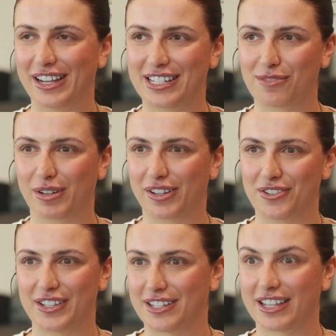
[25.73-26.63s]
It's one of
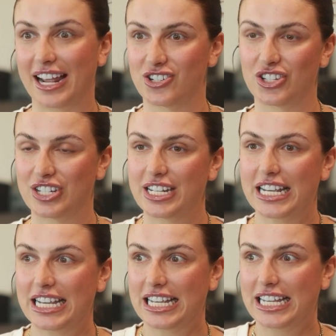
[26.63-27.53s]
those things that
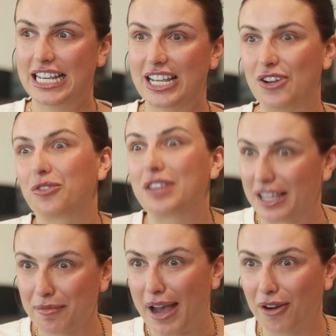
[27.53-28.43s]
you don't
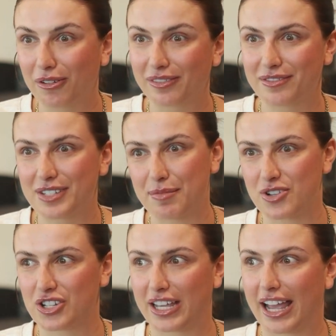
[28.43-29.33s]
think about,
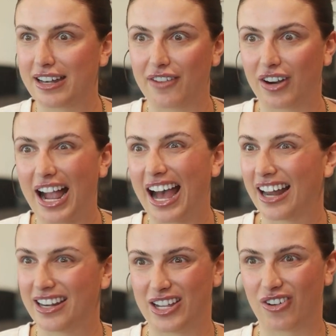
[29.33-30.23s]
especially I never
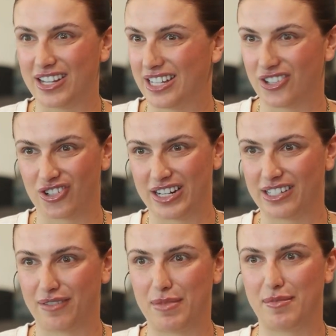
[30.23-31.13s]
had any crazy
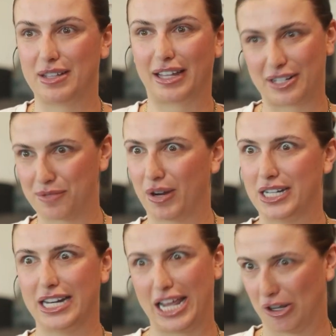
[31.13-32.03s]
injuries. I'd maybe like
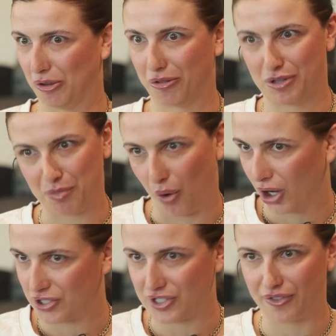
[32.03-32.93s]
sprained an ankle through
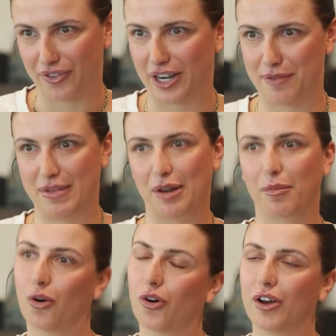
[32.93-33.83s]
sports, very
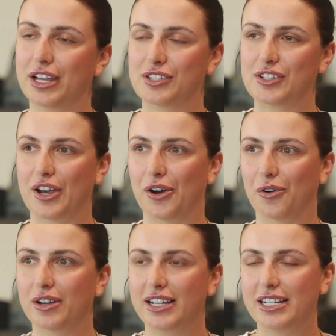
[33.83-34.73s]
minimal, and
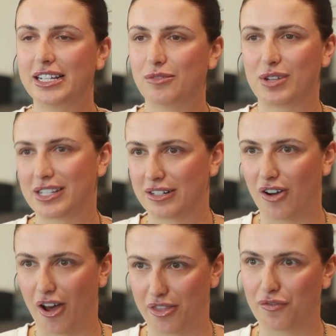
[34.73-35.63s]
so wasn't
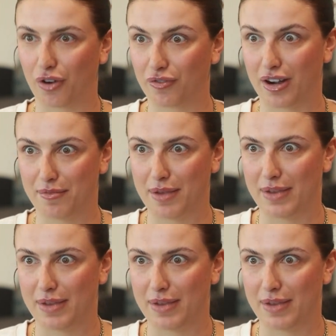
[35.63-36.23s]
on the forefront of my